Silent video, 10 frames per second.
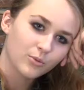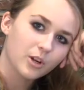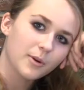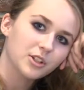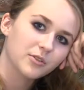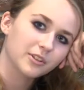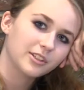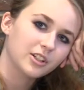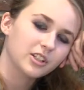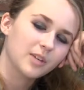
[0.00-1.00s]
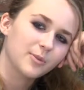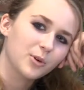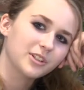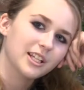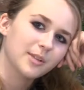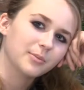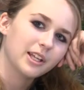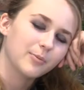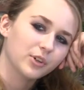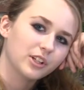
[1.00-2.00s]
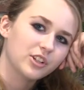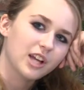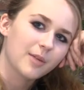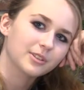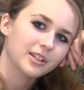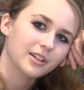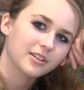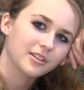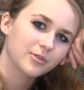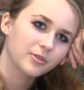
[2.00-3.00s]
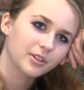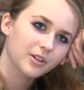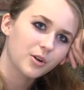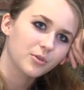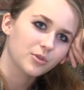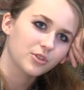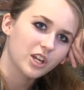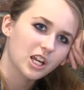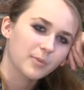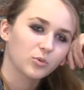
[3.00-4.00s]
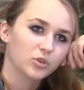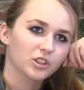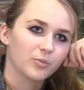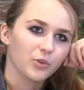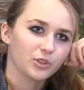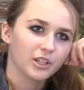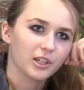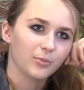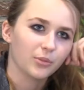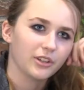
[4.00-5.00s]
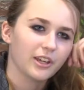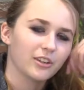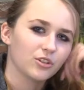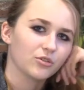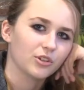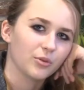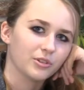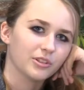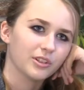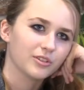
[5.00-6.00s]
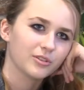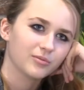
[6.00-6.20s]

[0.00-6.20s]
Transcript: We are about to release our debut extended play, Burning Chopsticks. This is really going to shake up the world of music and bring the industry to its knees.